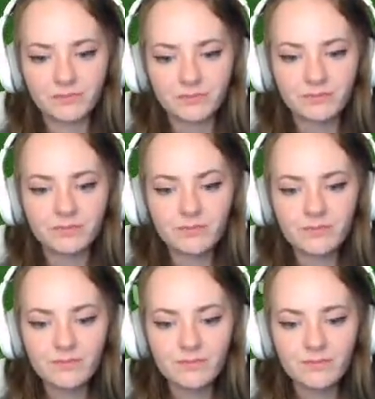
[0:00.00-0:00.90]
It's
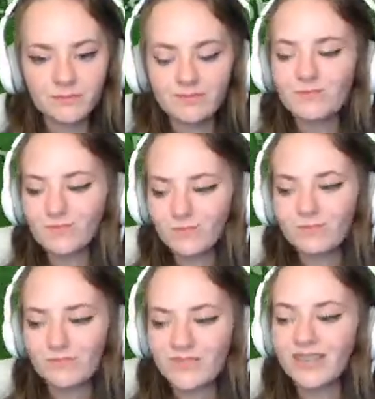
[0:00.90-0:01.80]
just bitter.
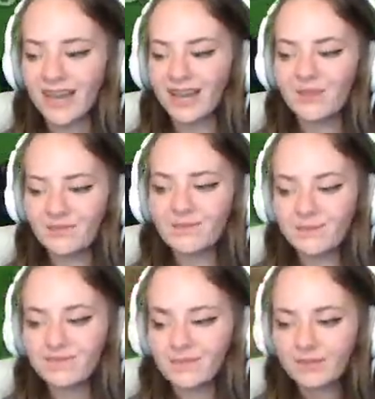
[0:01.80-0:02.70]
It's like
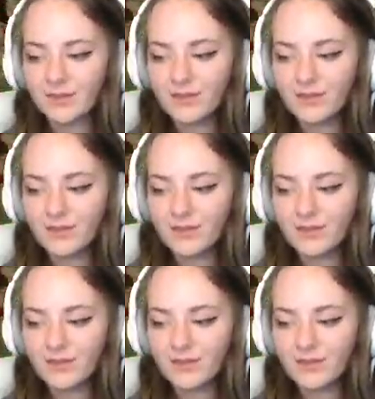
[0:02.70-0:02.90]
there's just